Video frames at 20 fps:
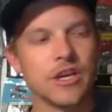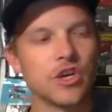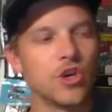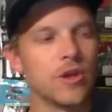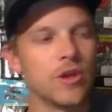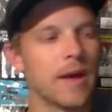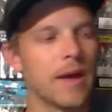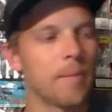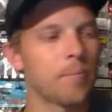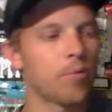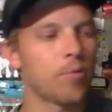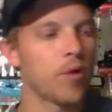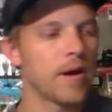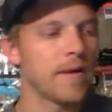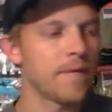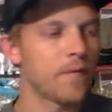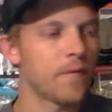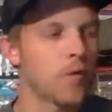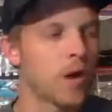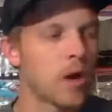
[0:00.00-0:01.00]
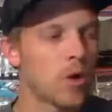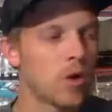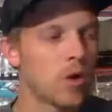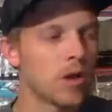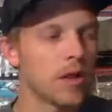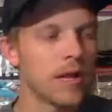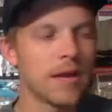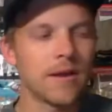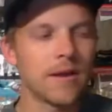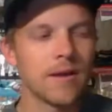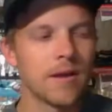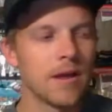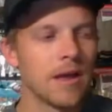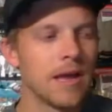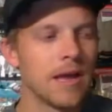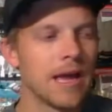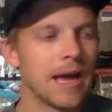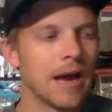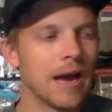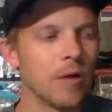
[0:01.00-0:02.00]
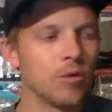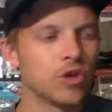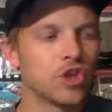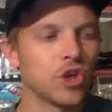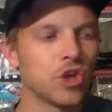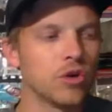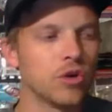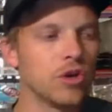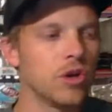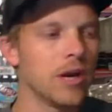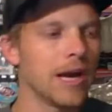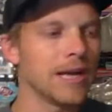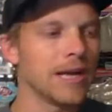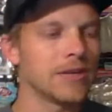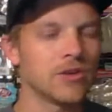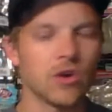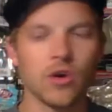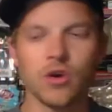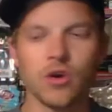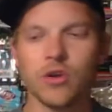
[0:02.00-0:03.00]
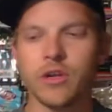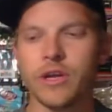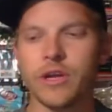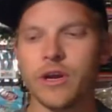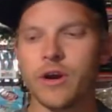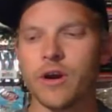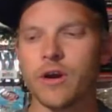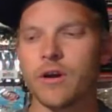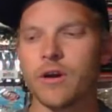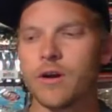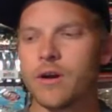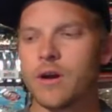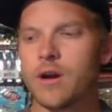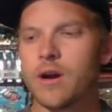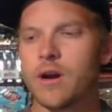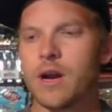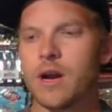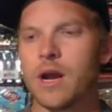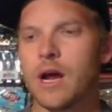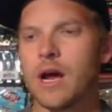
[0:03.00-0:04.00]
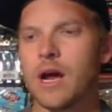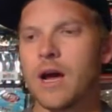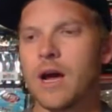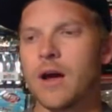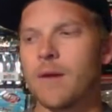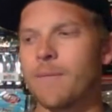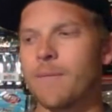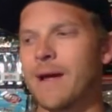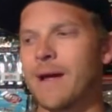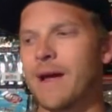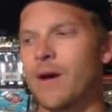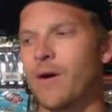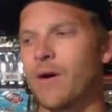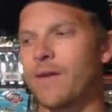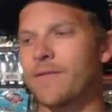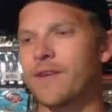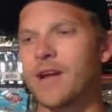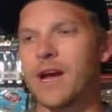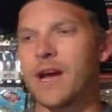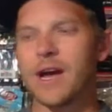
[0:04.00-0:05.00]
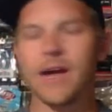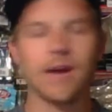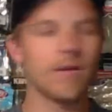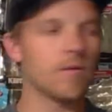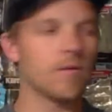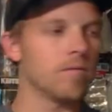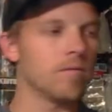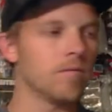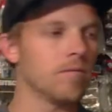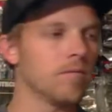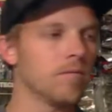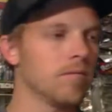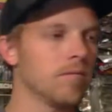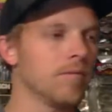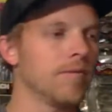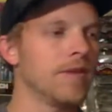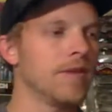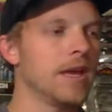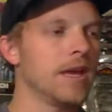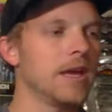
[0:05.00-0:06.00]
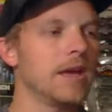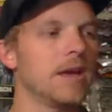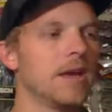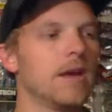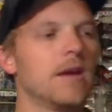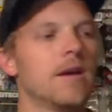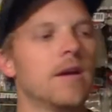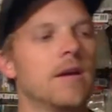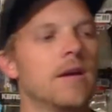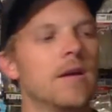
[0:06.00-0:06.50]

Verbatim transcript: to do that pretty frequently. I was showing you guys earlier um, how I've got the